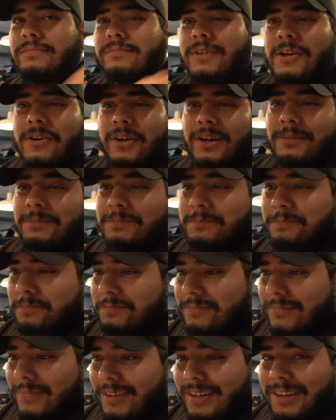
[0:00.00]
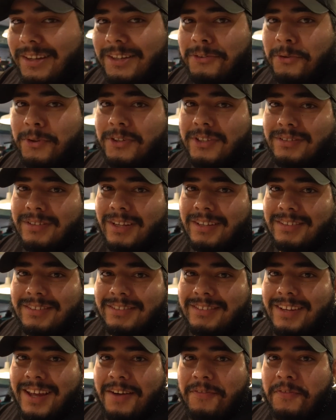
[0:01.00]
All right. So I just asked the
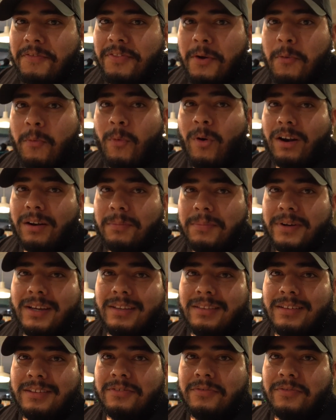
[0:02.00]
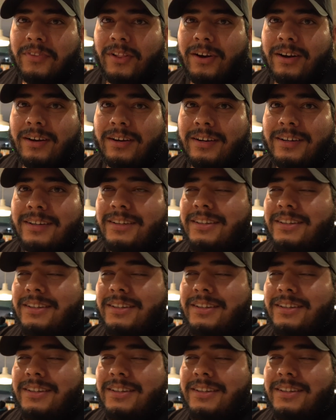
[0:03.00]
staff if they want to be in this vlog.